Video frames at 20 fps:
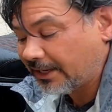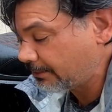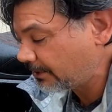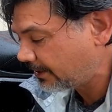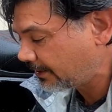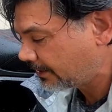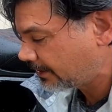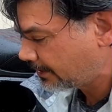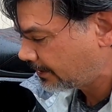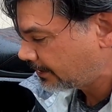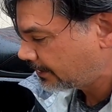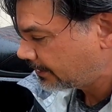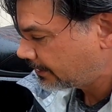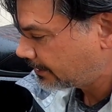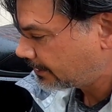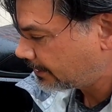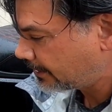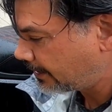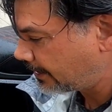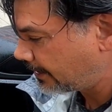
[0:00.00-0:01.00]
Maybe,
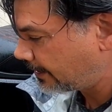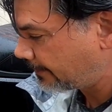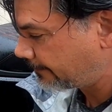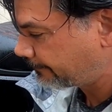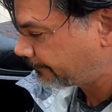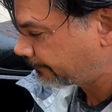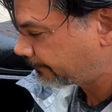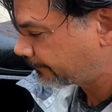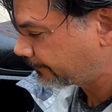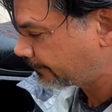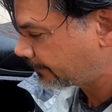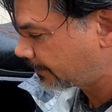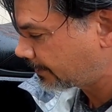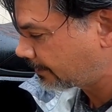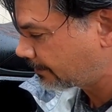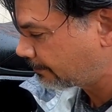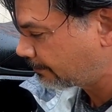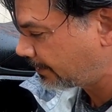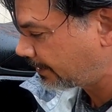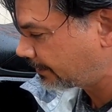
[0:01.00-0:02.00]
um,
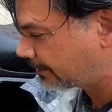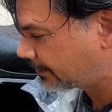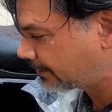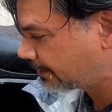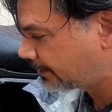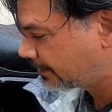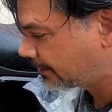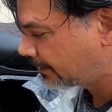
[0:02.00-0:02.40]
but